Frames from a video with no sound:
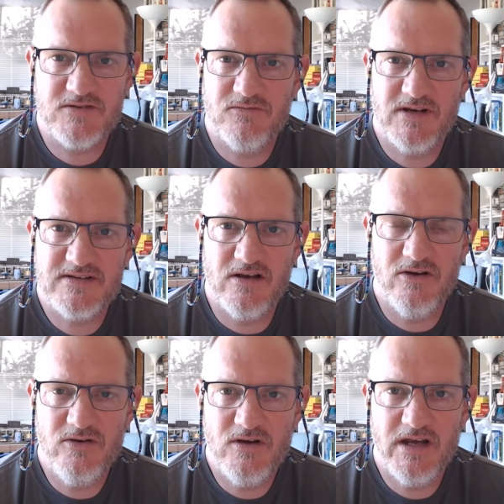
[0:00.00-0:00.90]

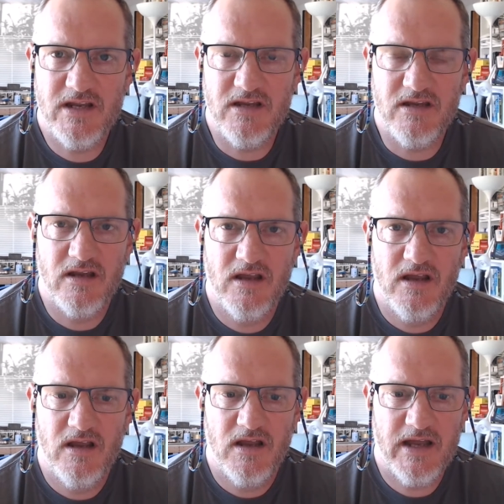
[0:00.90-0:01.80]
resolutely
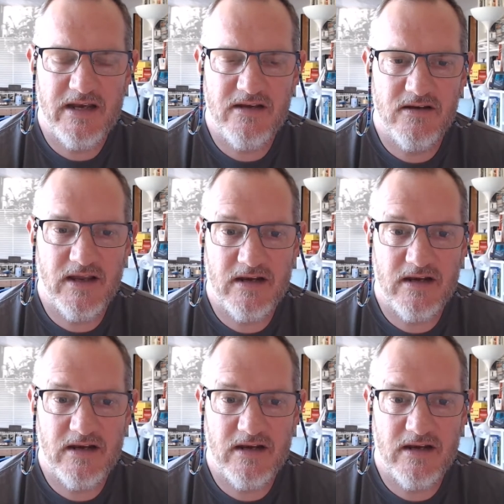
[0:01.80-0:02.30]
and